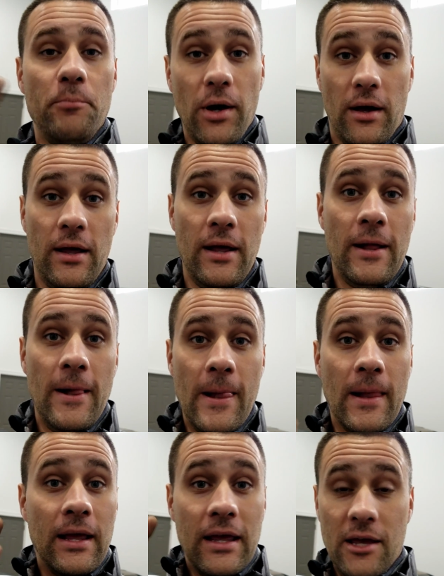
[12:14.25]
but
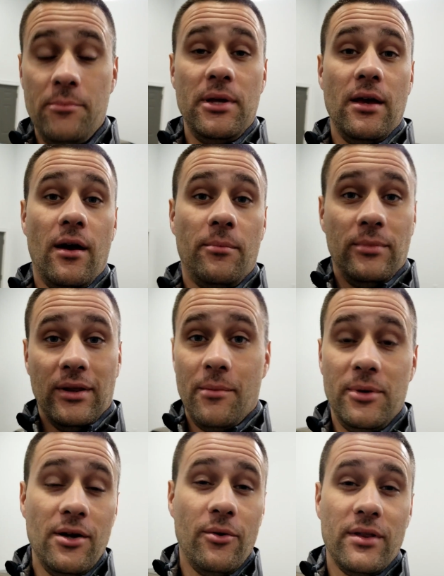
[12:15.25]
hit me up, let
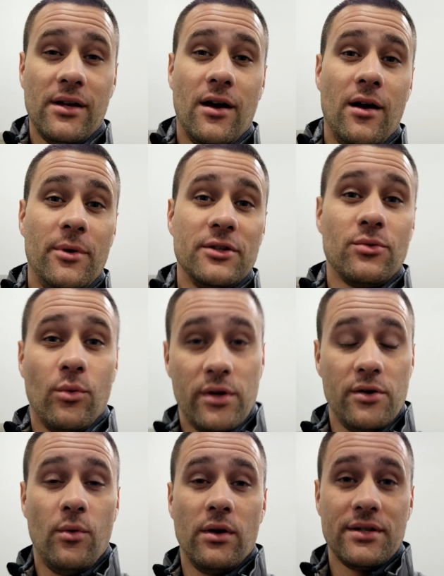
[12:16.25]
me know in the comments, what
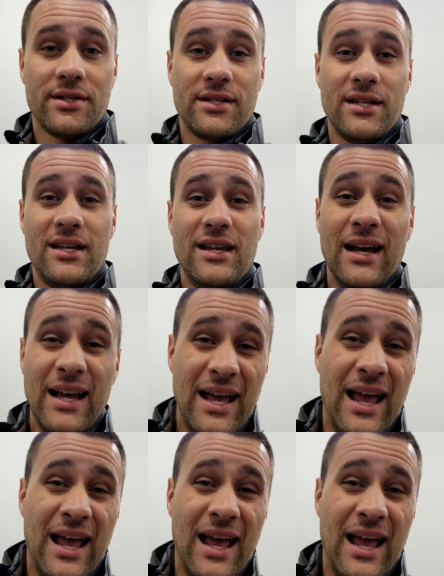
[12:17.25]
do you want to see?